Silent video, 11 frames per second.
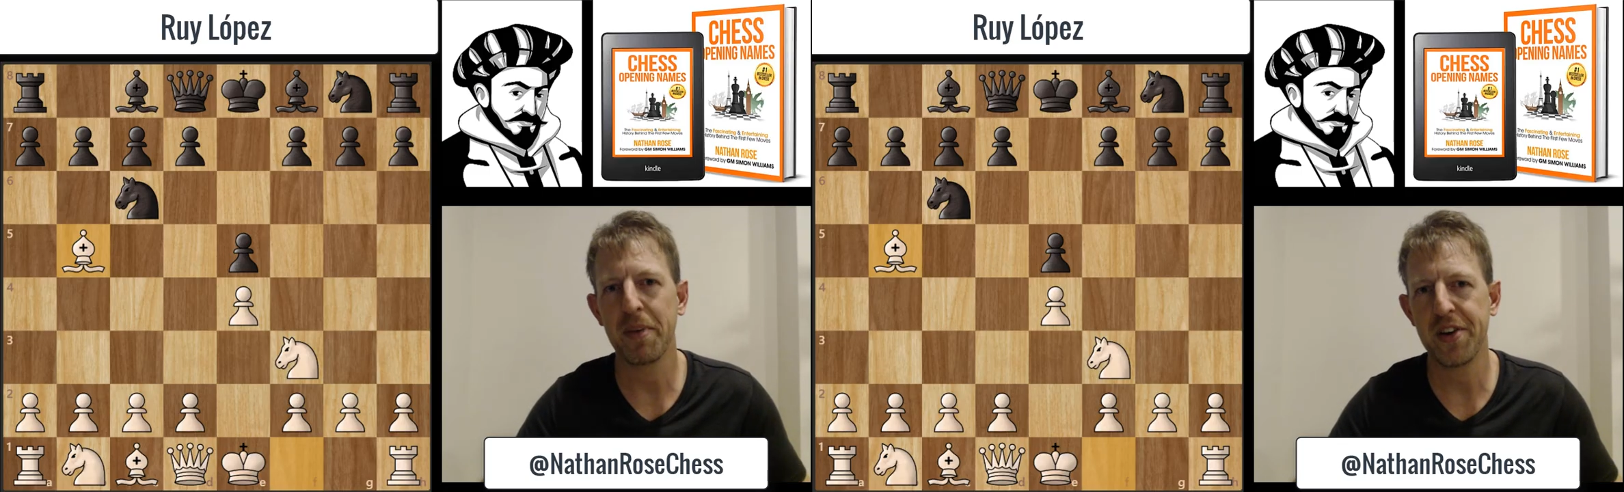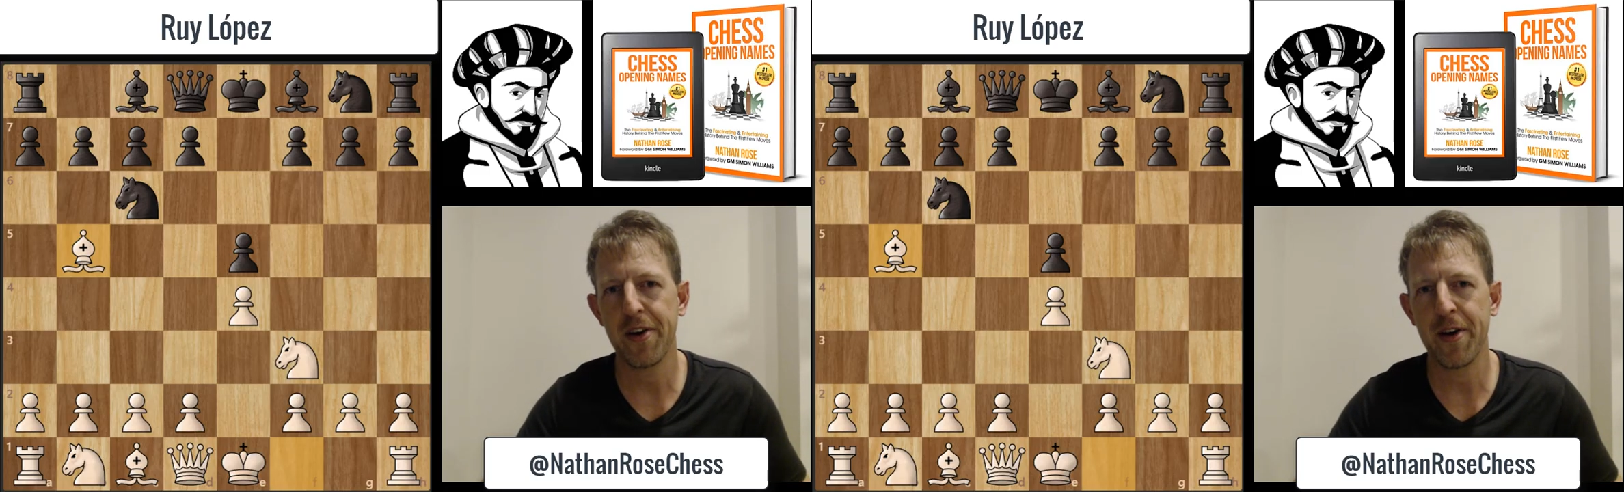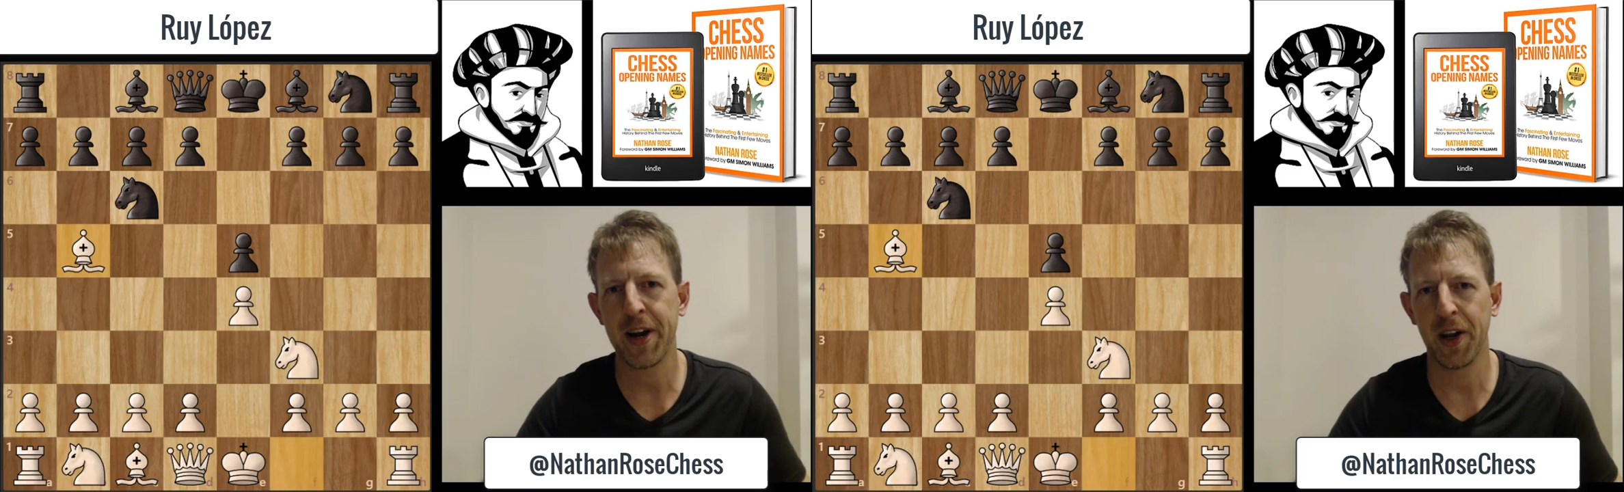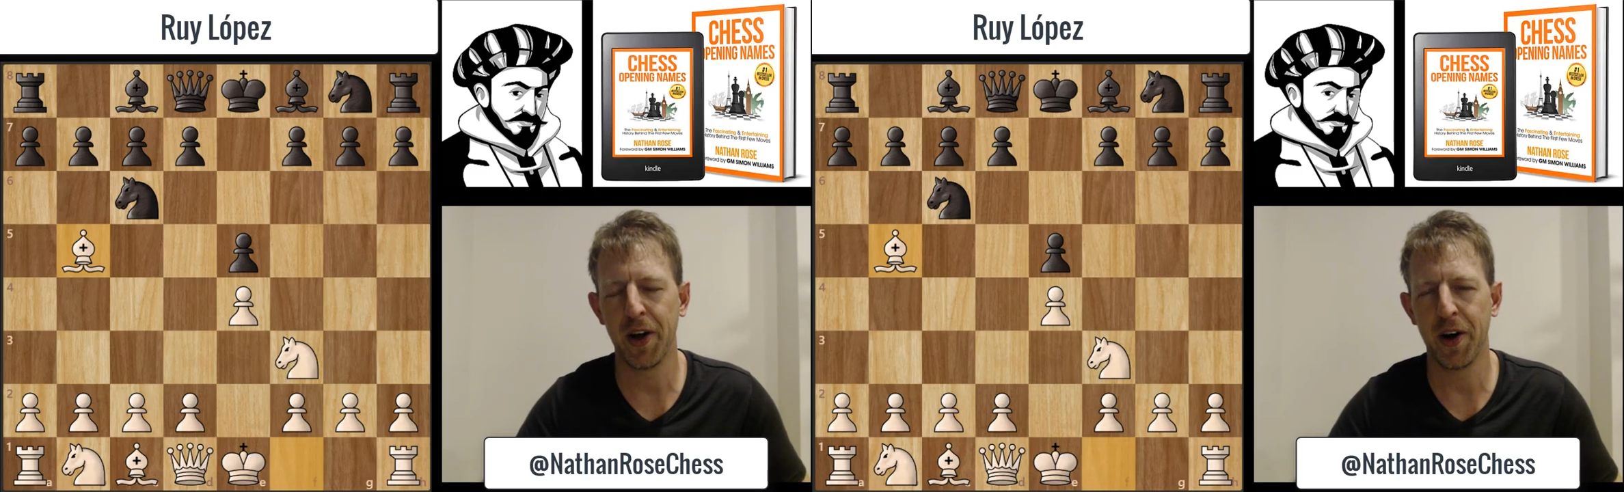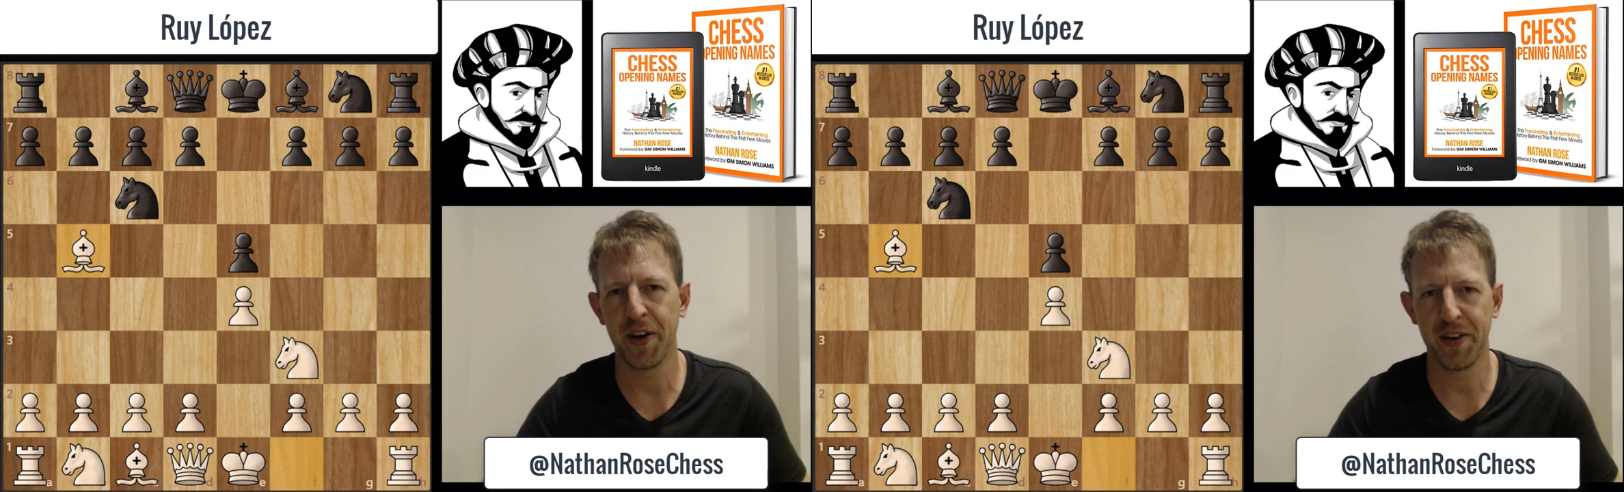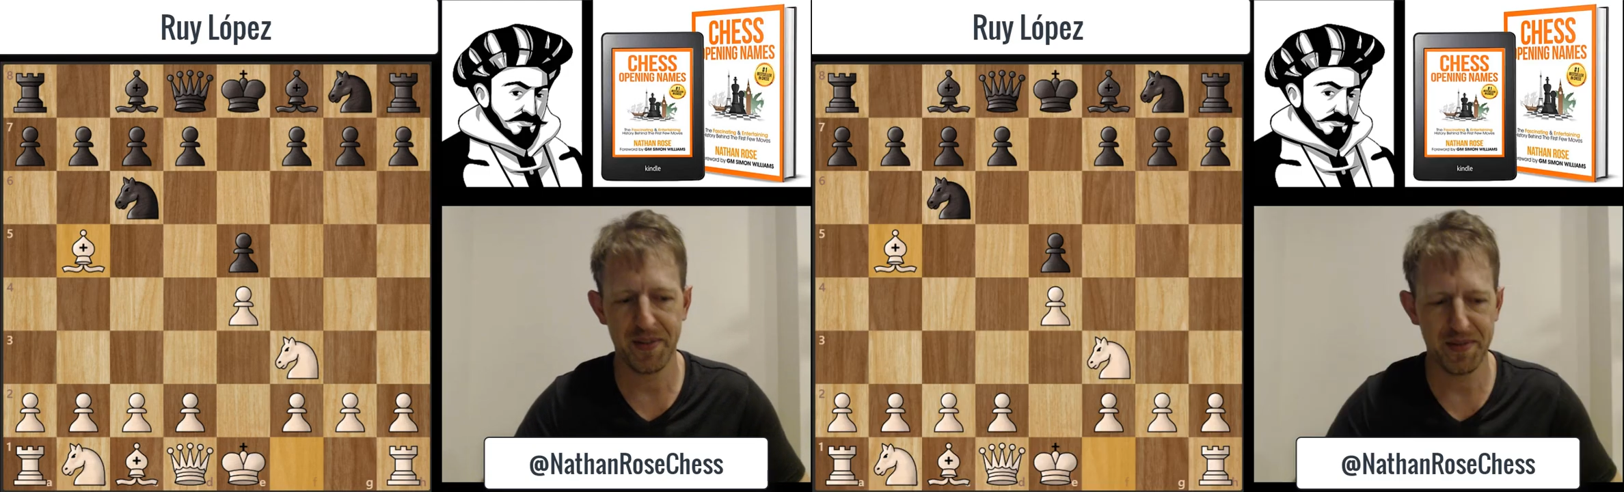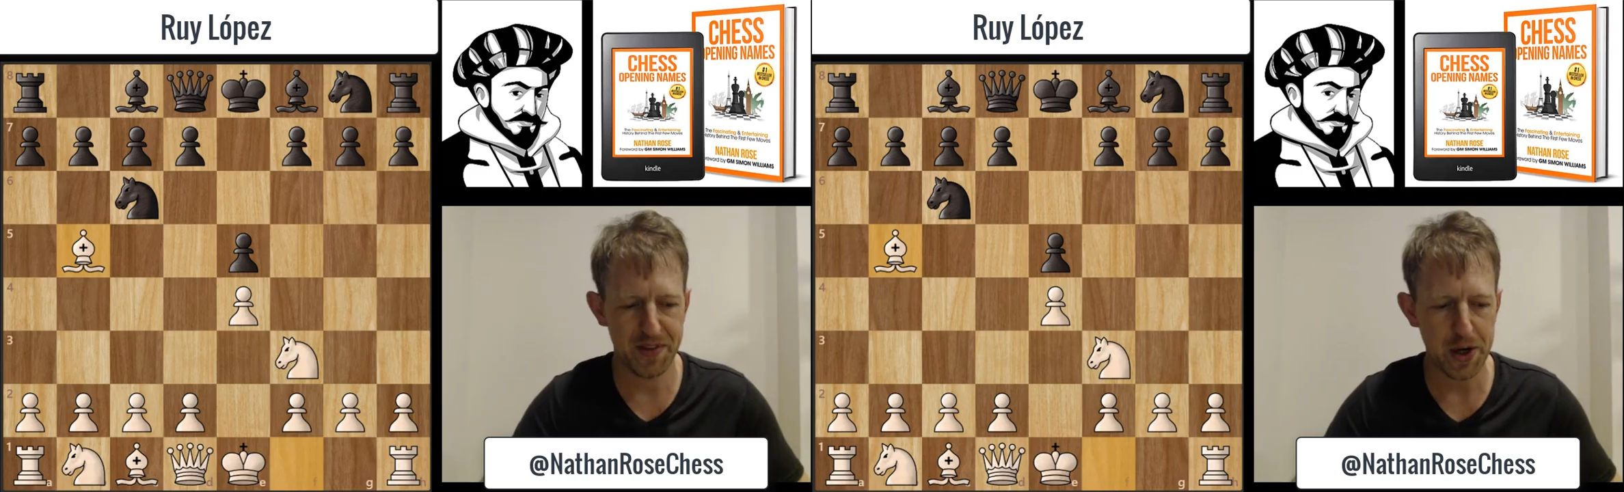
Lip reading: material on